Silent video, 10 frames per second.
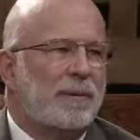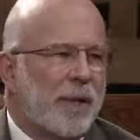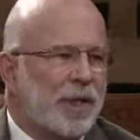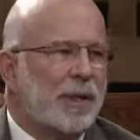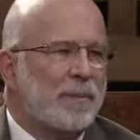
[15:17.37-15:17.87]

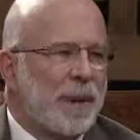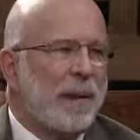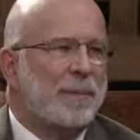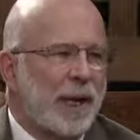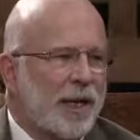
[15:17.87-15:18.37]
Muslim
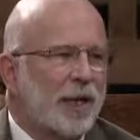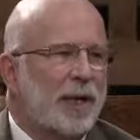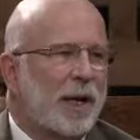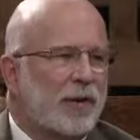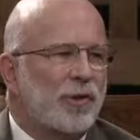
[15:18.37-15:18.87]

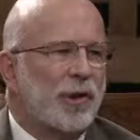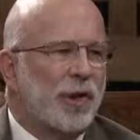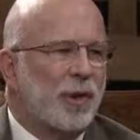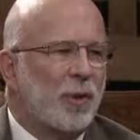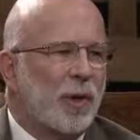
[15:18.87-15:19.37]
population
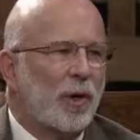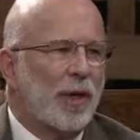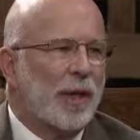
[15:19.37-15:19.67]
countries in the world,